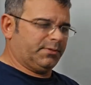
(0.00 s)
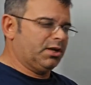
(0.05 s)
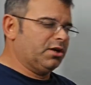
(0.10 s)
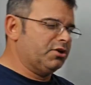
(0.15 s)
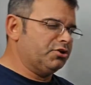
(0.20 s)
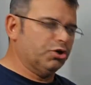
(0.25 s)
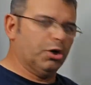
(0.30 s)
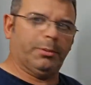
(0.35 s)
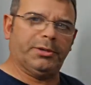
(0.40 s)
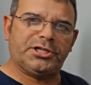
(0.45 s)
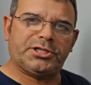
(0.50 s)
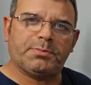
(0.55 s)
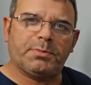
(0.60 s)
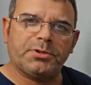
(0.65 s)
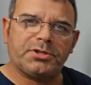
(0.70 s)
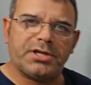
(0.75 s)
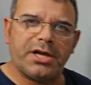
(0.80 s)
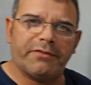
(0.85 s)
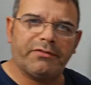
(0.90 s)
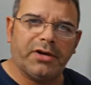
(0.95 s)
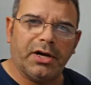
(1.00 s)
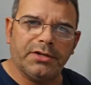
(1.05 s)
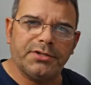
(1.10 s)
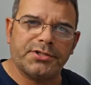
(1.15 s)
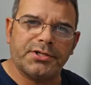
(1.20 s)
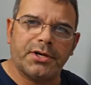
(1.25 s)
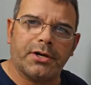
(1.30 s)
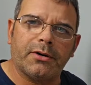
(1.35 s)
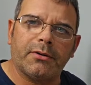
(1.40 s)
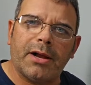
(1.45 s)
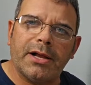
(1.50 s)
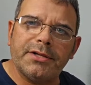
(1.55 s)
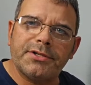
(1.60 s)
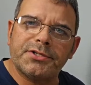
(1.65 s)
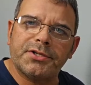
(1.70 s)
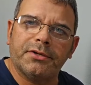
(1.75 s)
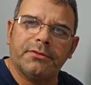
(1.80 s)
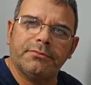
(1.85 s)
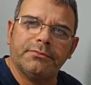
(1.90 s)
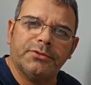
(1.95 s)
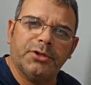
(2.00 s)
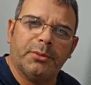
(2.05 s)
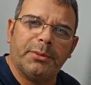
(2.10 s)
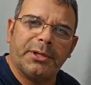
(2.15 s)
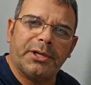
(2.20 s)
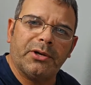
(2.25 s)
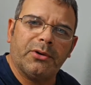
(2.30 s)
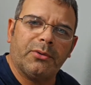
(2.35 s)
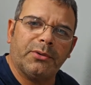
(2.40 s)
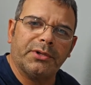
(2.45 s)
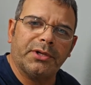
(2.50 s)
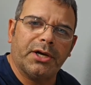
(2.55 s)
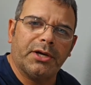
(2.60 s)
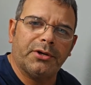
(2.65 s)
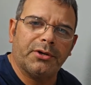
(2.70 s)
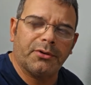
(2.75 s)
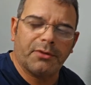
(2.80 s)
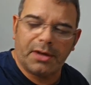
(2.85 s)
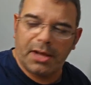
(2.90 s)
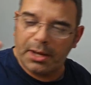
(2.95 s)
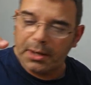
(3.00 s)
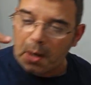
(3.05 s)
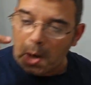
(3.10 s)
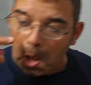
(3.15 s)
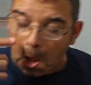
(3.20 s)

nobody's supposed to have guns there, right? So nobody can hold a gun to your head.